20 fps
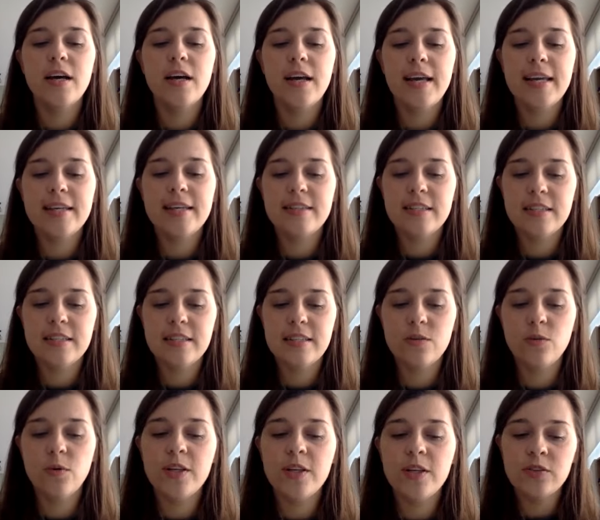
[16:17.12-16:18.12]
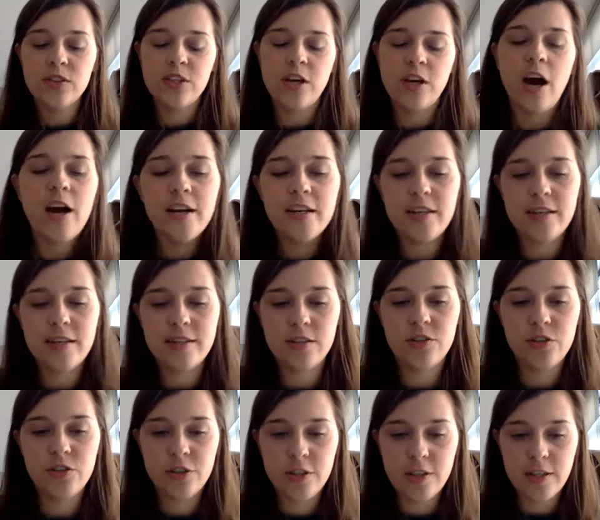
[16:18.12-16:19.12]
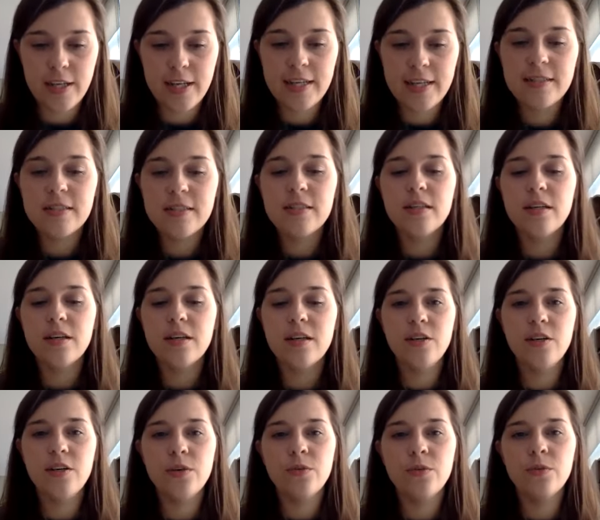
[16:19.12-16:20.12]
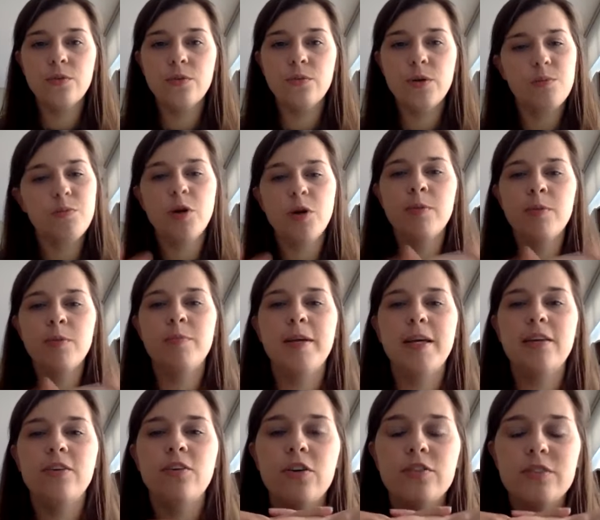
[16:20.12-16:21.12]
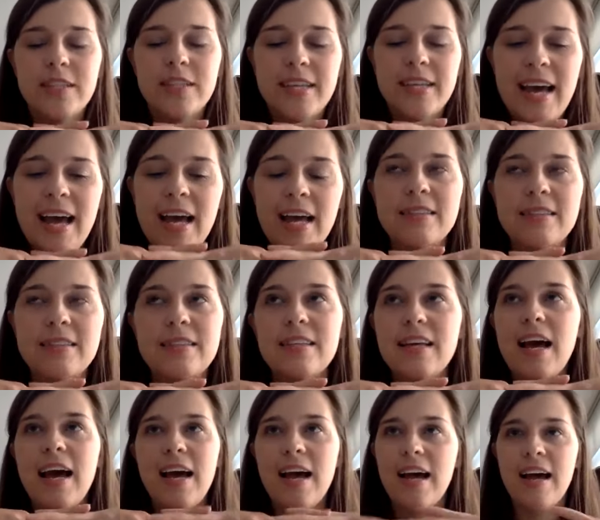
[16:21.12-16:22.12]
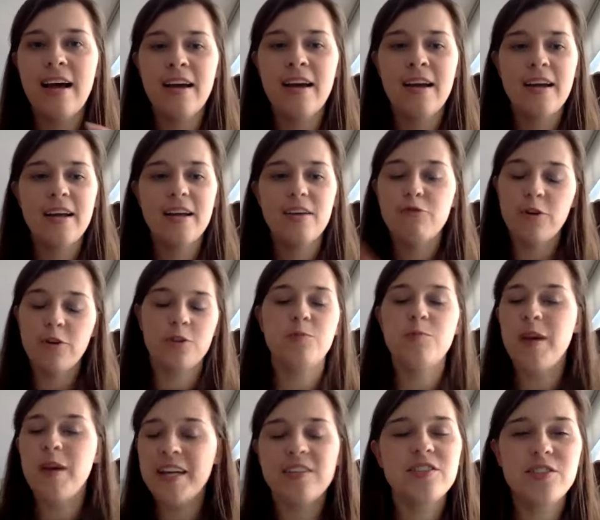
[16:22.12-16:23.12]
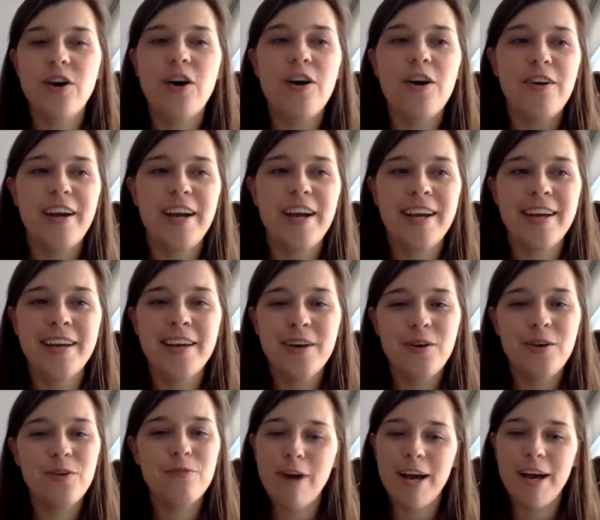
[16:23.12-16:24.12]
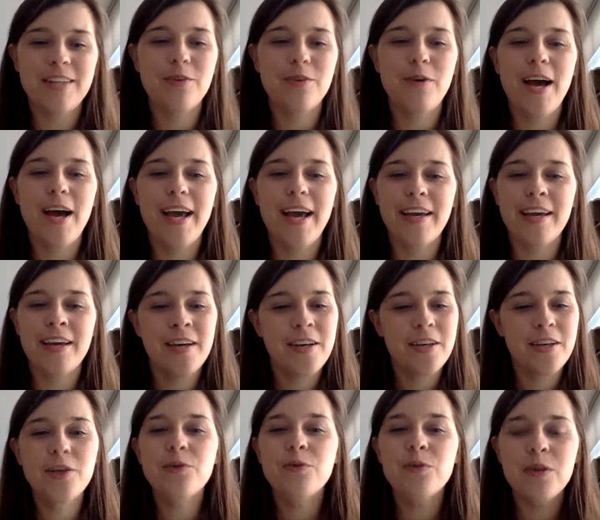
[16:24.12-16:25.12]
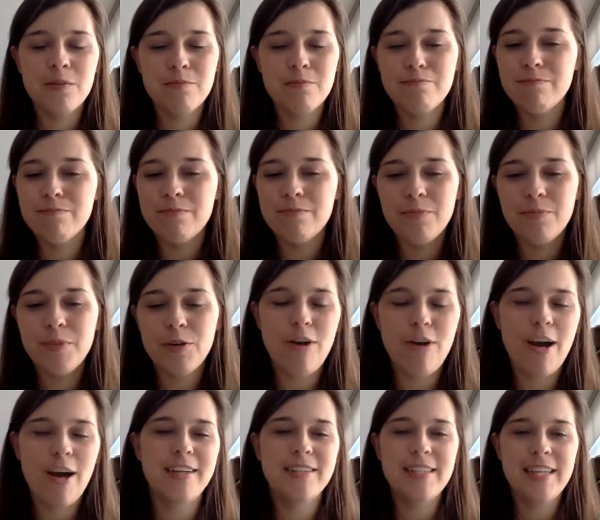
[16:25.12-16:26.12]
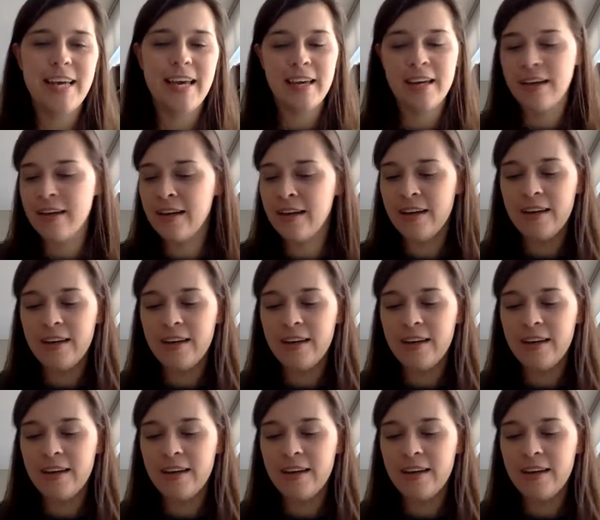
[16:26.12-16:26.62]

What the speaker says: it is, when you start as a journalist, you will probably not get a front page story right away. You will be writing,